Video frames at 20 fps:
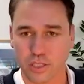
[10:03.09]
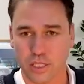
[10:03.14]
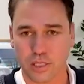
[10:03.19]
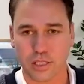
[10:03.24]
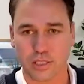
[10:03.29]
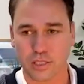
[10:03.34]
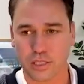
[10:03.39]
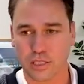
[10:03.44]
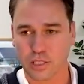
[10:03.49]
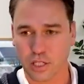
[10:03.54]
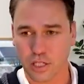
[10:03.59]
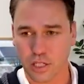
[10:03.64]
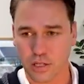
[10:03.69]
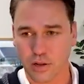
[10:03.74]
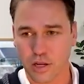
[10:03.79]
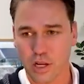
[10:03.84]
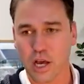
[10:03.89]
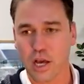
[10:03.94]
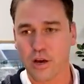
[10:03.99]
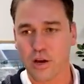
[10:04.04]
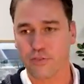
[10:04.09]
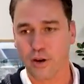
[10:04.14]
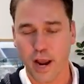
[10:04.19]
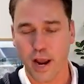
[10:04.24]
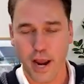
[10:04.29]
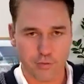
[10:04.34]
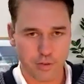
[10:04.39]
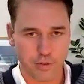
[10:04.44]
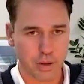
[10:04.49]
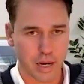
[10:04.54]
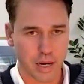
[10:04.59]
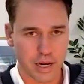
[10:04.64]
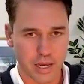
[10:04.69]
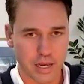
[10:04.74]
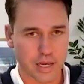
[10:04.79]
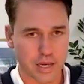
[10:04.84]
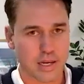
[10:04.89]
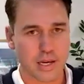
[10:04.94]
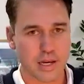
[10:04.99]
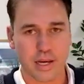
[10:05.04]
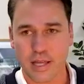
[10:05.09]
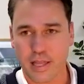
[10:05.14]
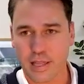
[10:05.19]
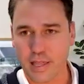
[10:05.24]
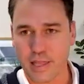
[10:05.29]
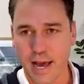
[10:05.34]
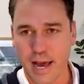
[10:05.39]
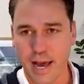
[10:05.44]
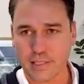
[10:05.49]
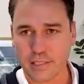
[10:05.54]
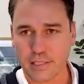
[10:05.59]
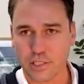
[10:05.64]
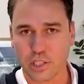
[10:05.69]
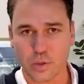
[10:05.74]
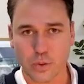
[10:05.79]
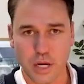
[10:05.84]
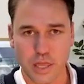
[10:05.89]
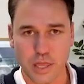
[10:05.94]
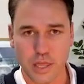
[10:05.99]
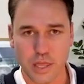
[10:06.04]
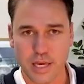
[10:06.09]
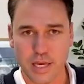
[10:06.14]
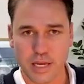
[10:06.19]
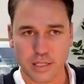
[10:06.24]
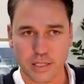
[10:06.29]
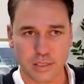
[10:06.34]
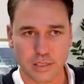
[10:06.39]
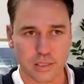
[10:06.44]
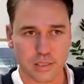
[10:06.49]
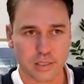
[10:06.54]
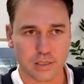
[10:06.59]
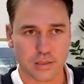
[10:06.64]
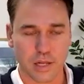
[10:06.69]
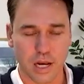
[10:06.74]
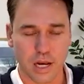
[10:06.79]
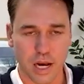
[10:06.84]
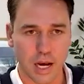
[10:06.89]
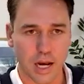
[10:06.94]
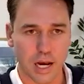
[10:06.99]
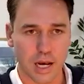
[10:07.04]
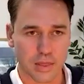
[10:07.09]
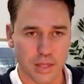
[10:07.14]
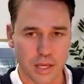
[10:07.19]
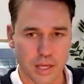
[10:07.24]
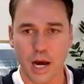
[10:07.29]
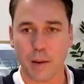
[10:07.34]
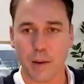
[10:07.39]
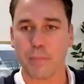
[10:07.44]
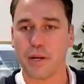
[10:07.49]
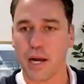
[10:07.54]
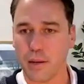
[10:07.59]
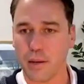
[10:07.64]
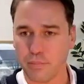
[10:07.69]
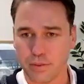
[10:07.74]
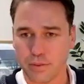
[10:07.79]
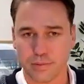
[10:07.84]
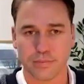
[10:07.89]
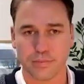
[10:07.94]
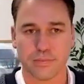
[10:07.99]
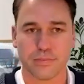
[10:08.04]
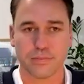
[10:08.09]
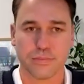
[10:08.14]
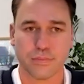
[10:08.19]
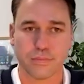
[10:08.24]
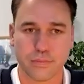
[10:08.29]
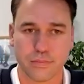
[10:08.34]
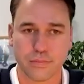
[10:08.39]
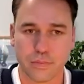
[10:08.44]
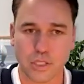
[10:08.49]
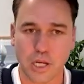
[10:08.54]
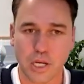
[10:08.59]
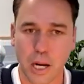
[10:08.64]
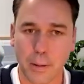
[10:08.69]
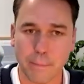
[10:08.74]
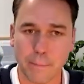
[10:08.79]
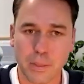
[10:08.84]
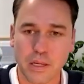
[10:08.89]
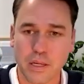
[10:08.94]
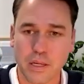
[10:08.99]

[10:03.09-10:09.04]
and this is good for everybody that's doing things on the up and up. So